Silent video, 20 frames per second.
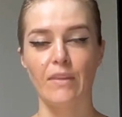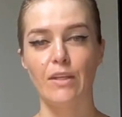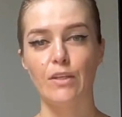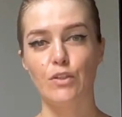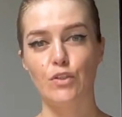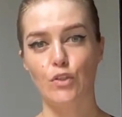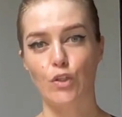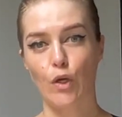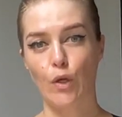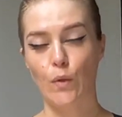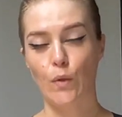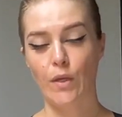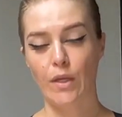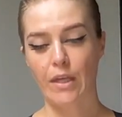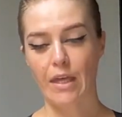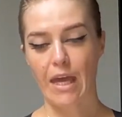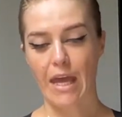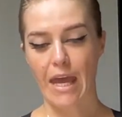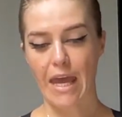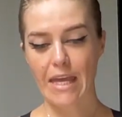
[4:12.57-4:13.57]
So
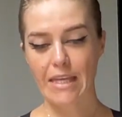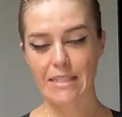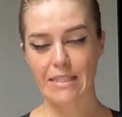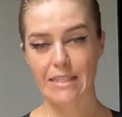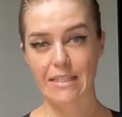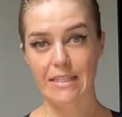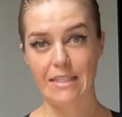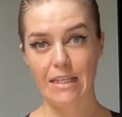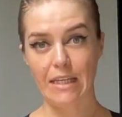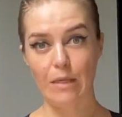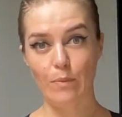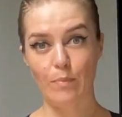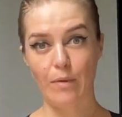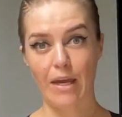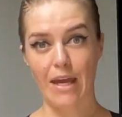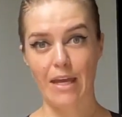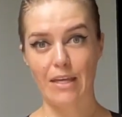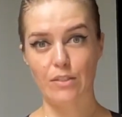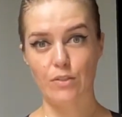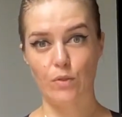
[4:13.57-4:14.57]
as deep
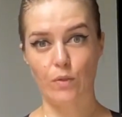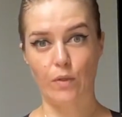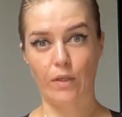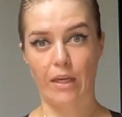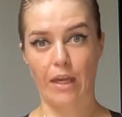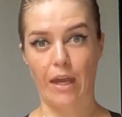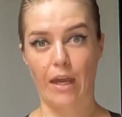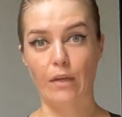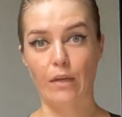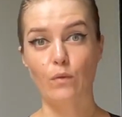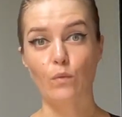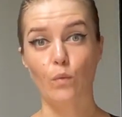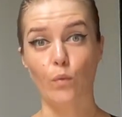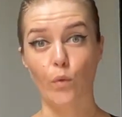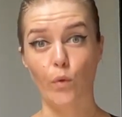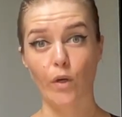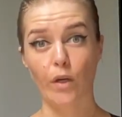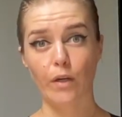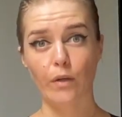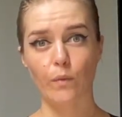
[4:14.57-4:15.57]
as you can,
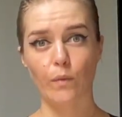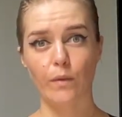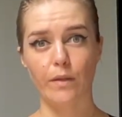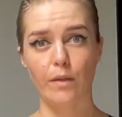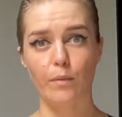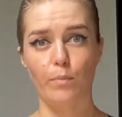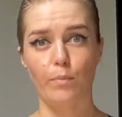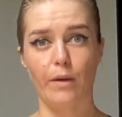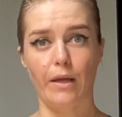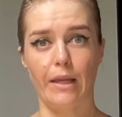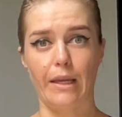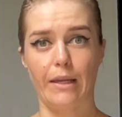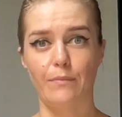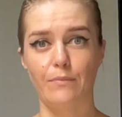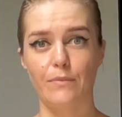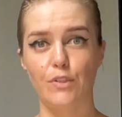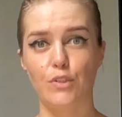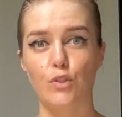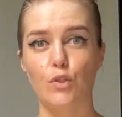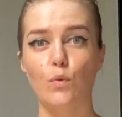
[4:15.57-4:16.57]
work with the belly.
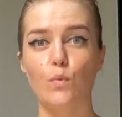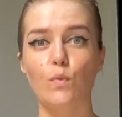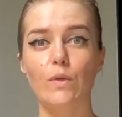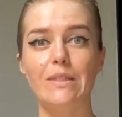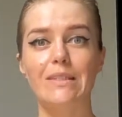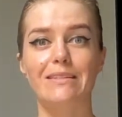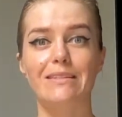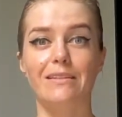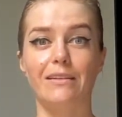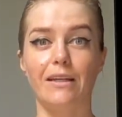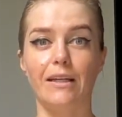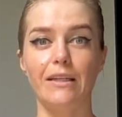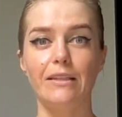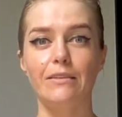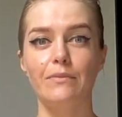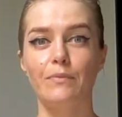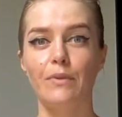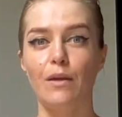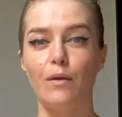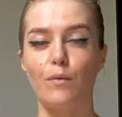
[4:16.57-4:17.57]
So we start
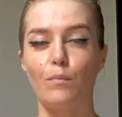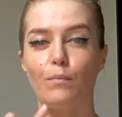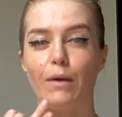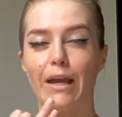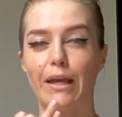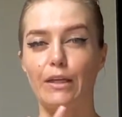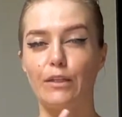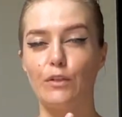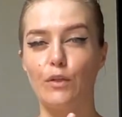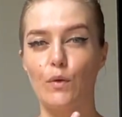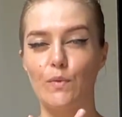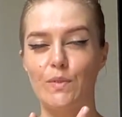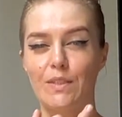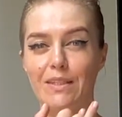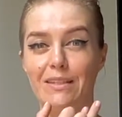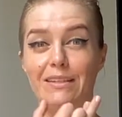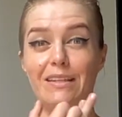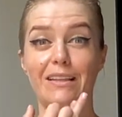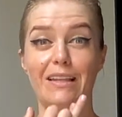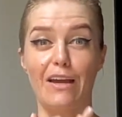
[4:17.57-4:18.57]
by
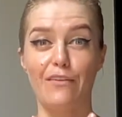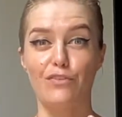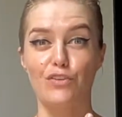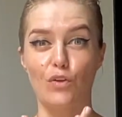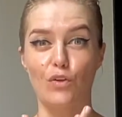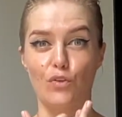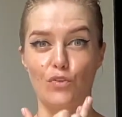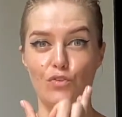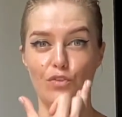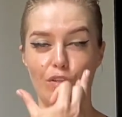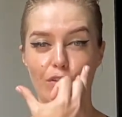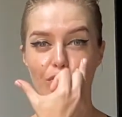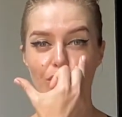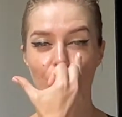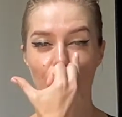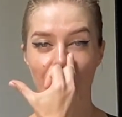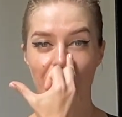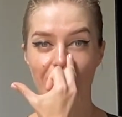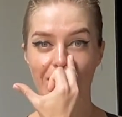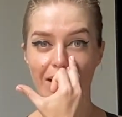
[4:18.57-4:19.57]
closing the left nostril.
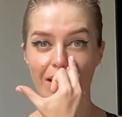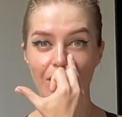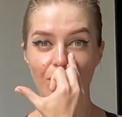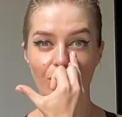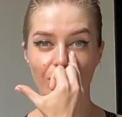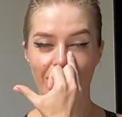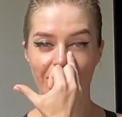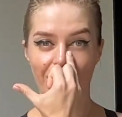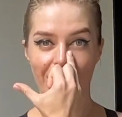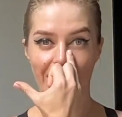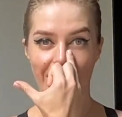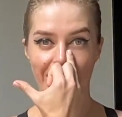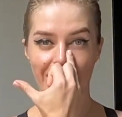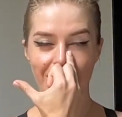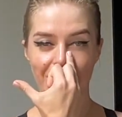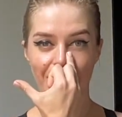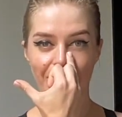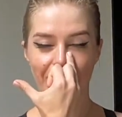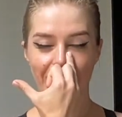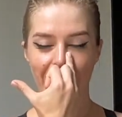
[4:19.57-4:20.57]
So start with the
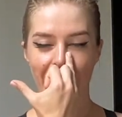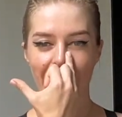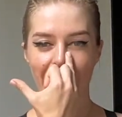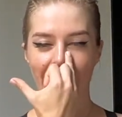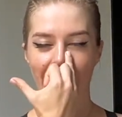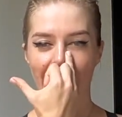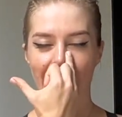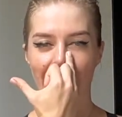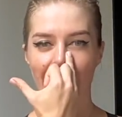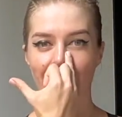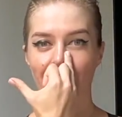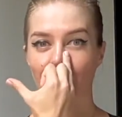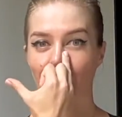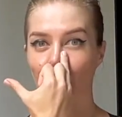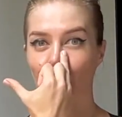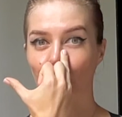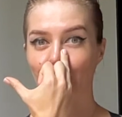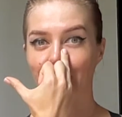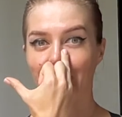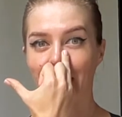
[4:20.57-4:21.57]
right.
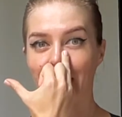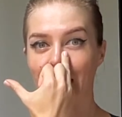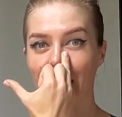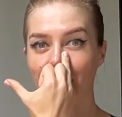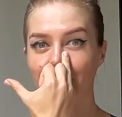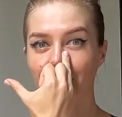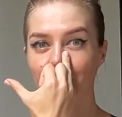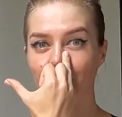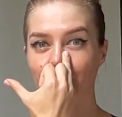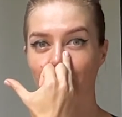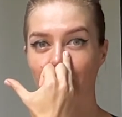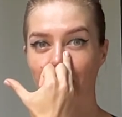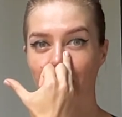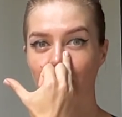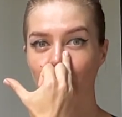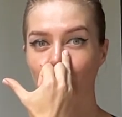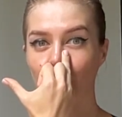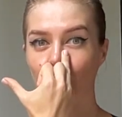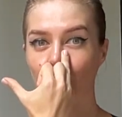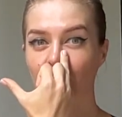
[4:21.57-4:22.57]
With the left
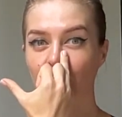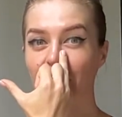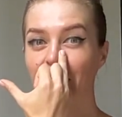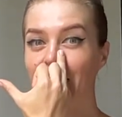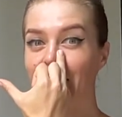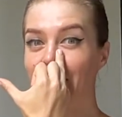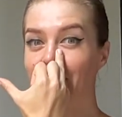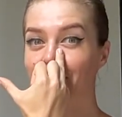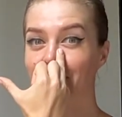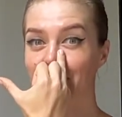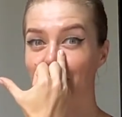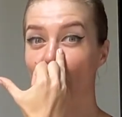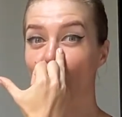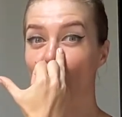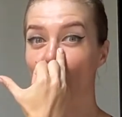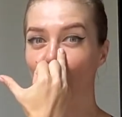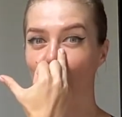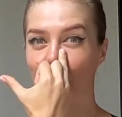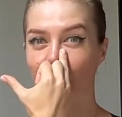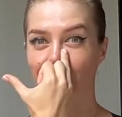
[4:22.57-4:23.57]
palm, we leave it
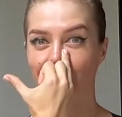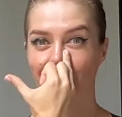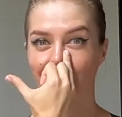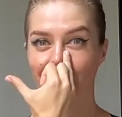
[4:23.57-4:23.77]
open.